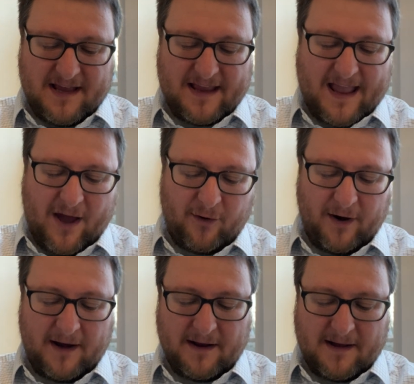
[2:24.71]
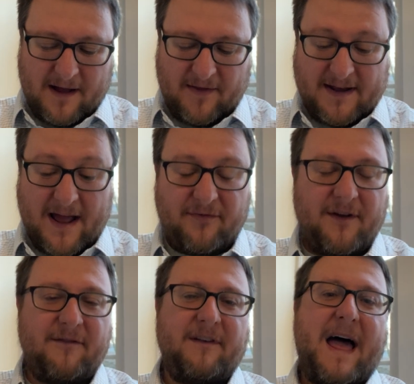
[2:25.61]
encountering the death
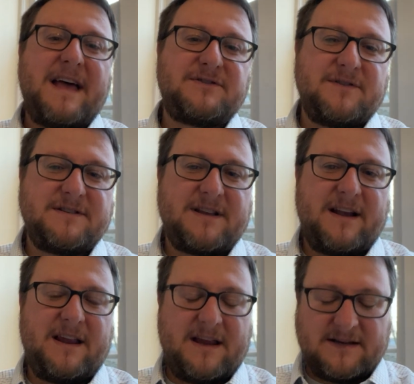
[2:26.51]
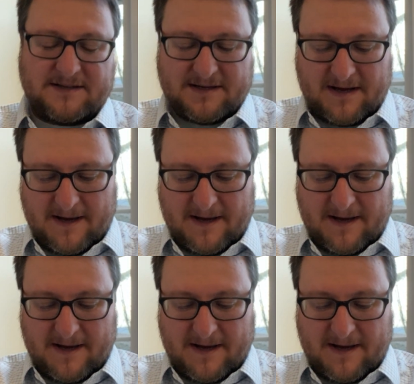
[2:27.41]
of Lazarus, and he's